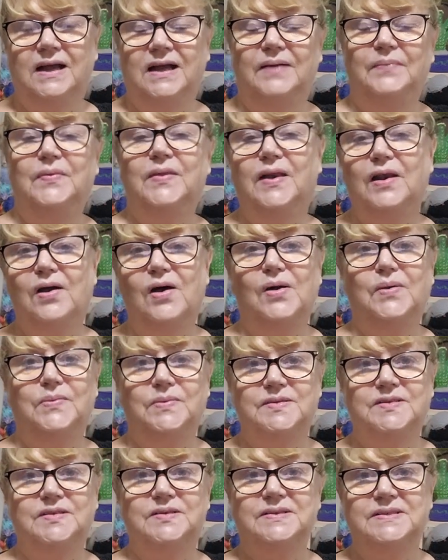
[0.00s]
Um, the light
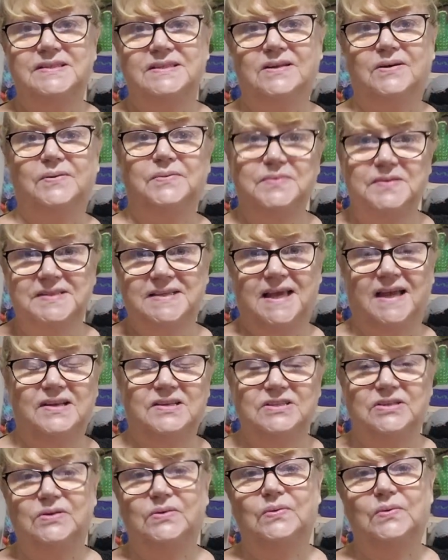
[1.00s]
was on, so it was
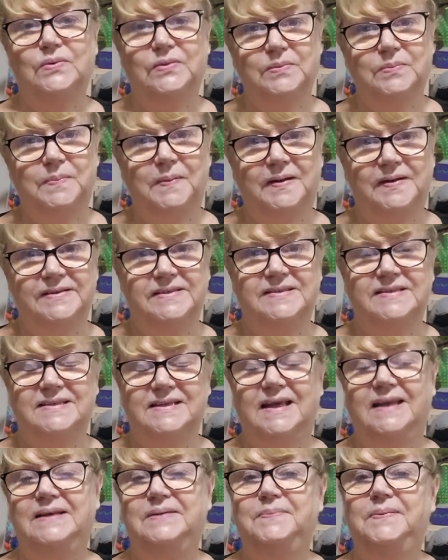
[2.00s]
catching all the bugs.
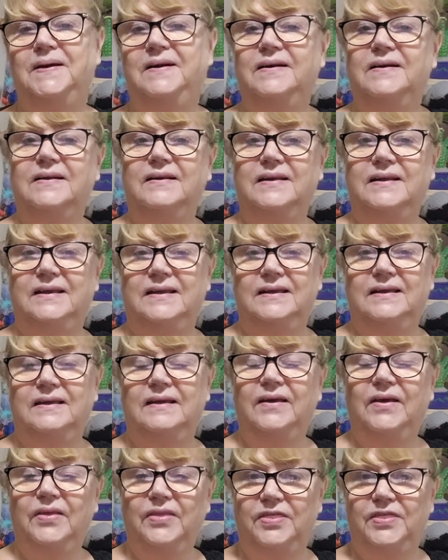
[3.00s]
And apparently,
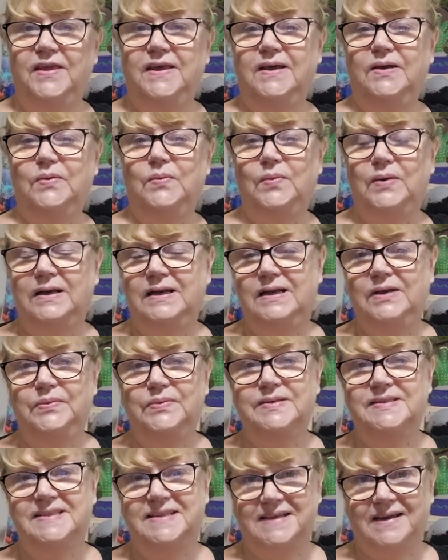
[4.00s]
thing when he
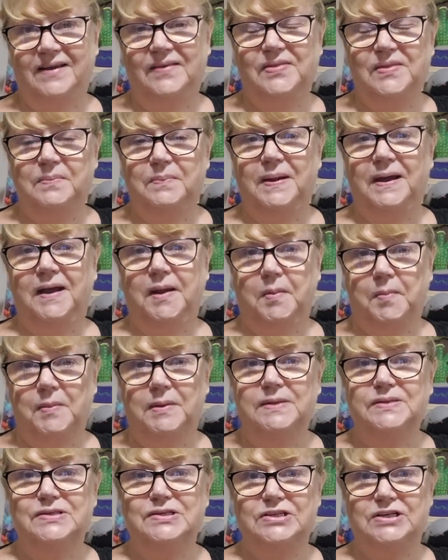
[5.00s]
was down the back
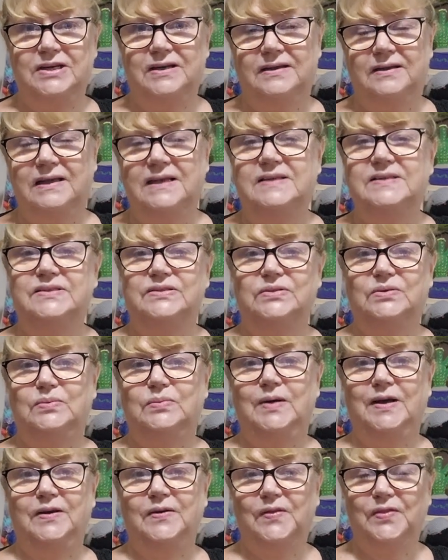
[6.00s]
mulching, he saw
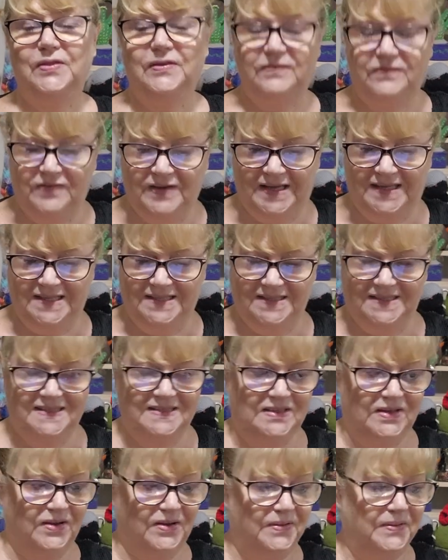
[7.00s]
one on the fence.
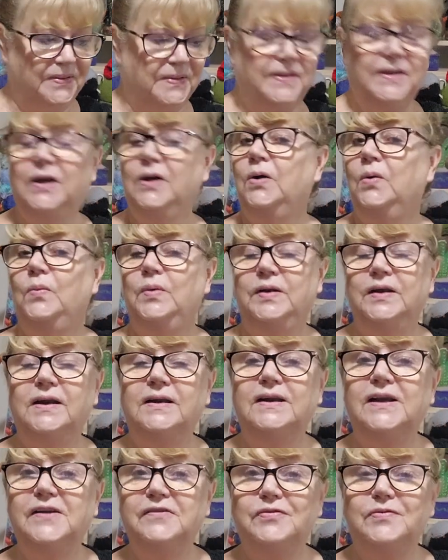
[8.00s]
So we
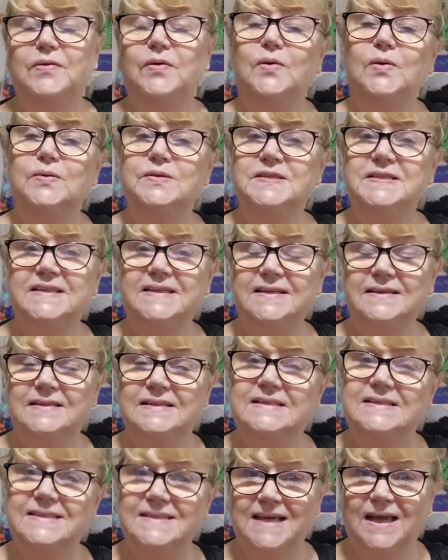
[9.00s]
don't know if we're all seeing
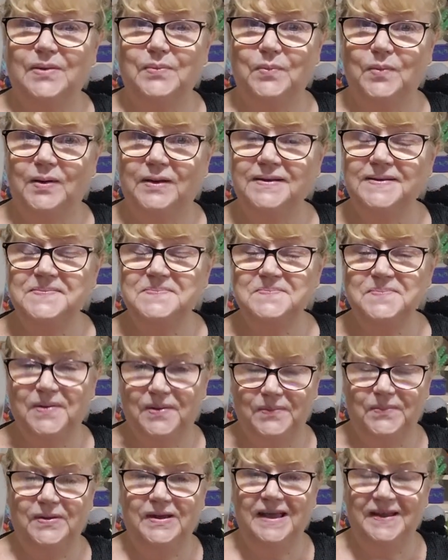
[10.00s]
the same one,
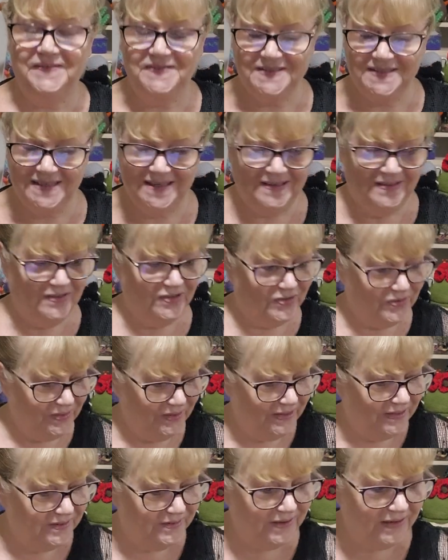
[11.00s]
but we have seen
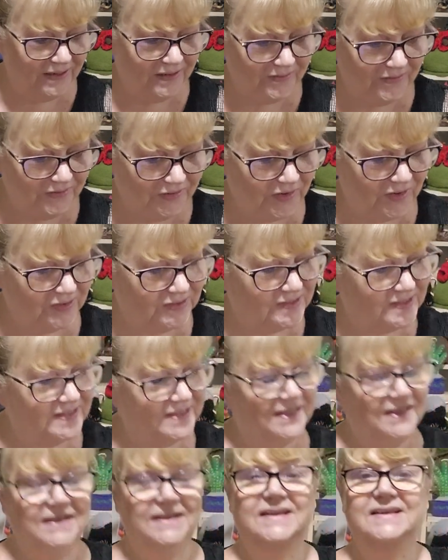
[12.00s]
three green frogs.